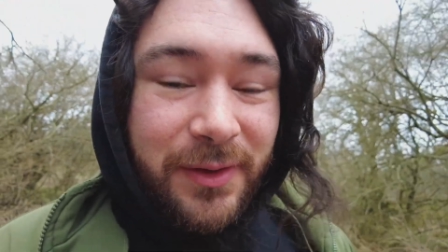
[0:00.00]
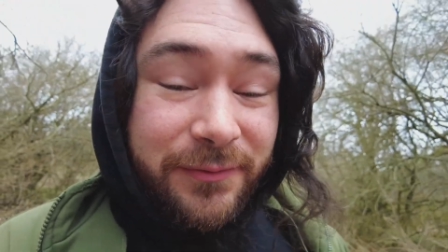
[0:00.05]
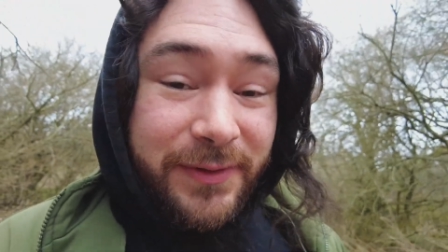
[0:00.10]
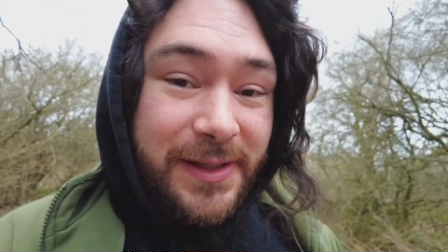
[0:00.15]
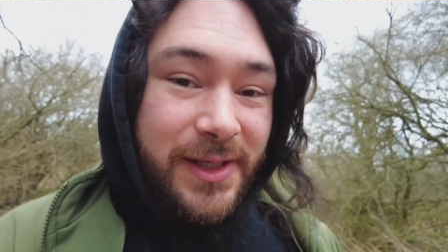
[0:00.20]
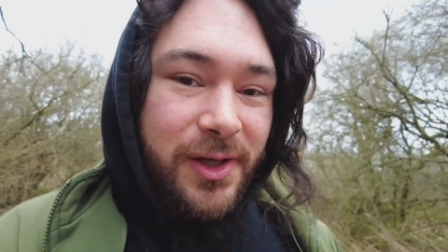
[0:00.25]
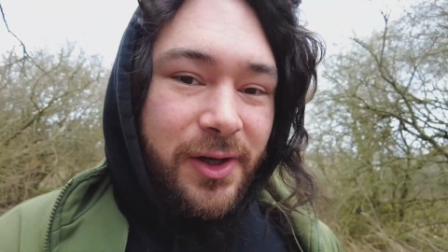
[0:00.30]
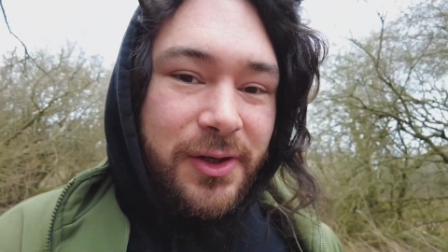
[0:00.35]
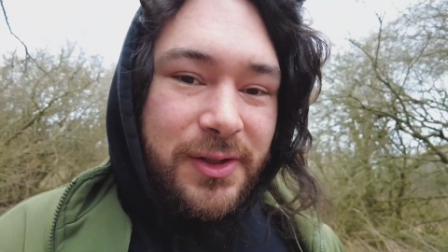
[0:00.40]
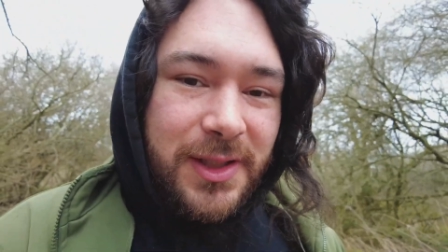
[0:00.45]

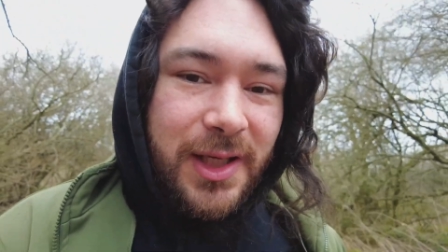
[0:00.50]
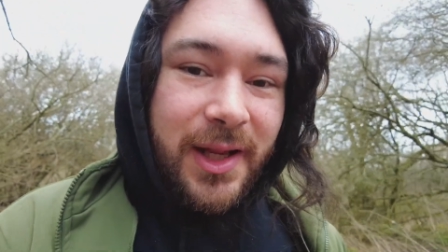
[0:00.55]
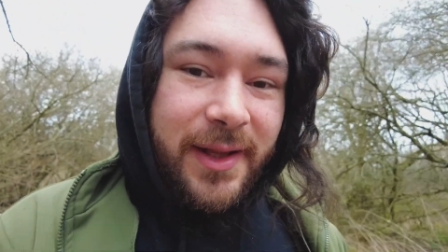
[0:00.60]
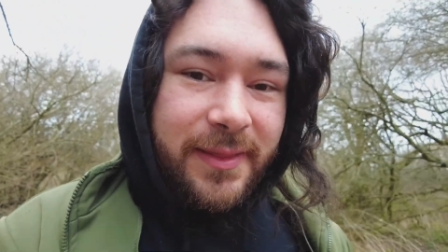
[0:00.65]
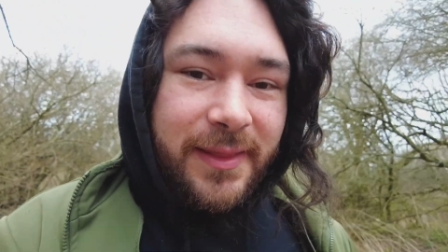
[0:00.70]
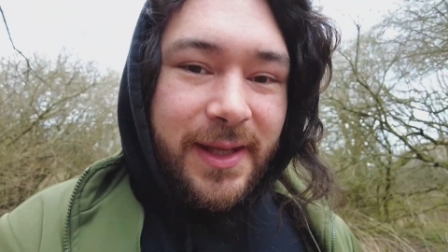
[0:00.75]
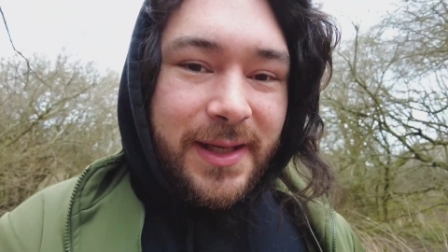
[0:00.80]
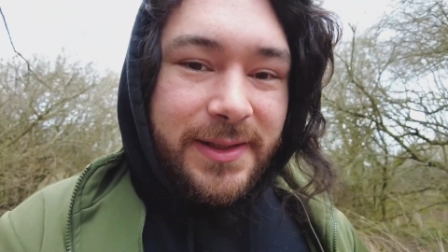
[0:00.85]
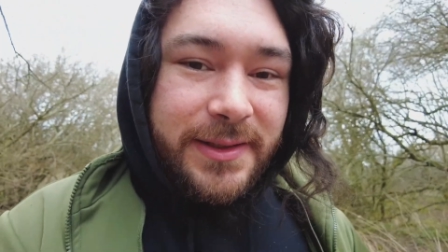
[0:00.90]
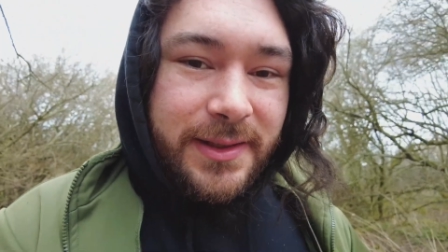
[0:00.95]
videos
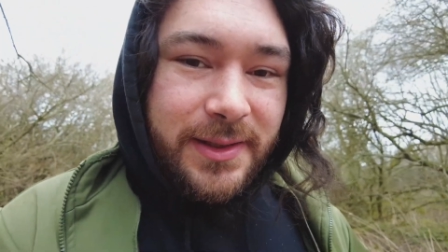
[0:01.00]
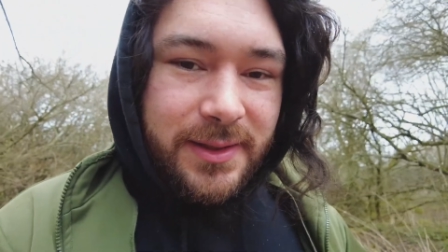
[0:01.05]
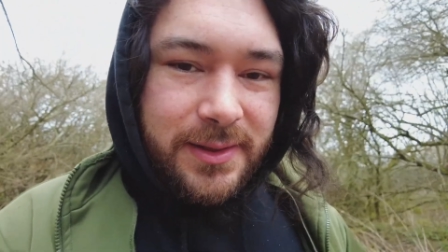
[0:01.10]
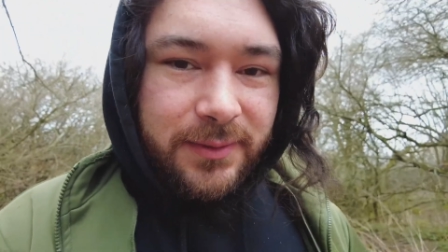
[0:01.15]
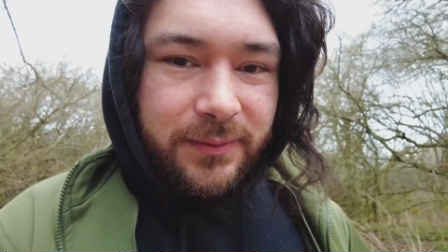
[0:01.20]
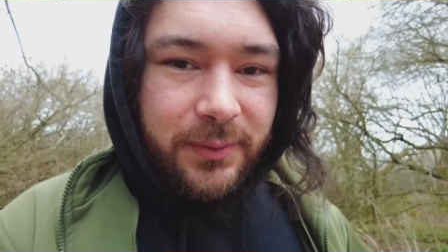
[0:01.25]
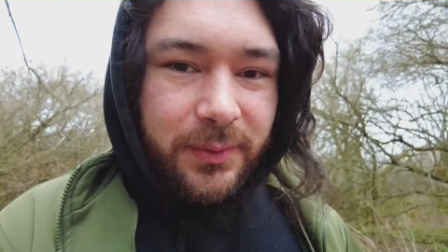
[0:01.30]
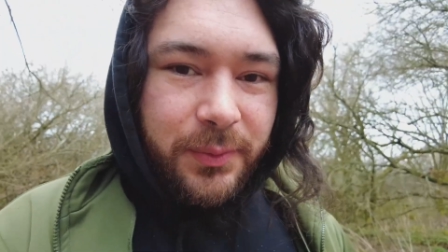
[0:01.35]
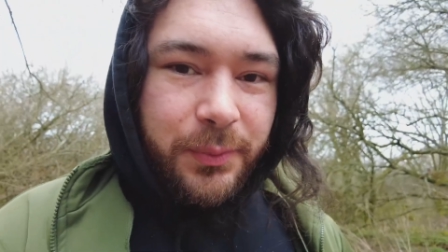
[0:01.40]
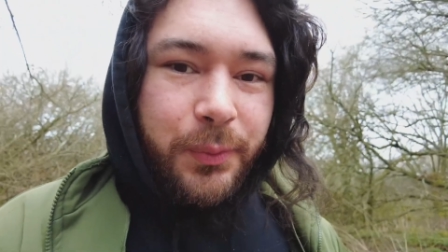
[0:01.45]
like
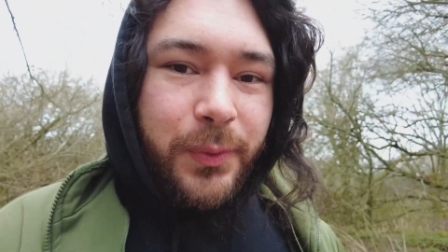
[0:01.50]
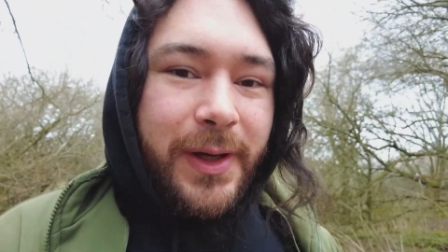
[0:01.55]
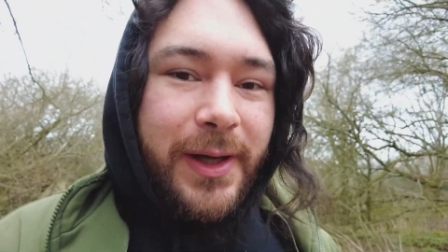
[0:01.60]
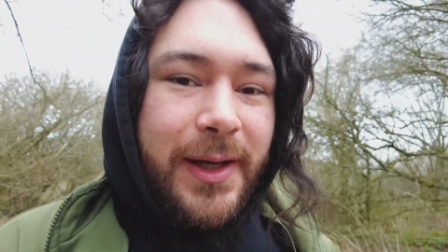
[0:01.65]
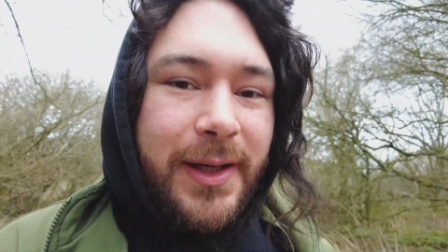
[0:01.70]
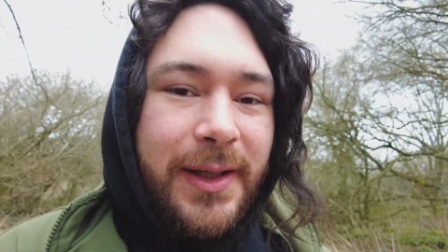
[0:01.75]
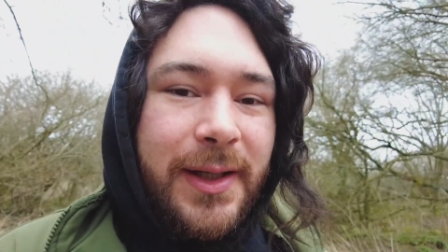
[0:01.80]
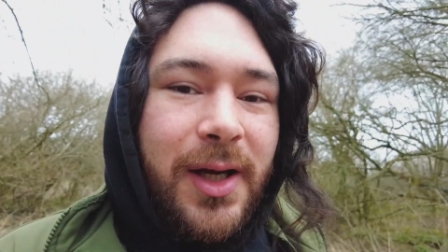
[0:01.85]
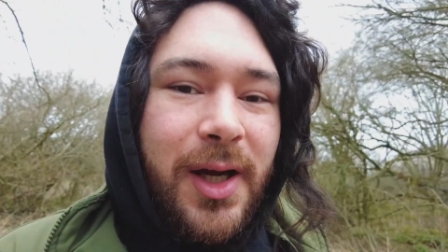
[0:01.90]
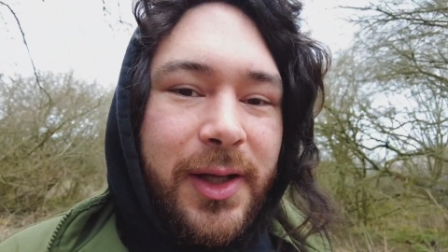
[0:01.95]
this where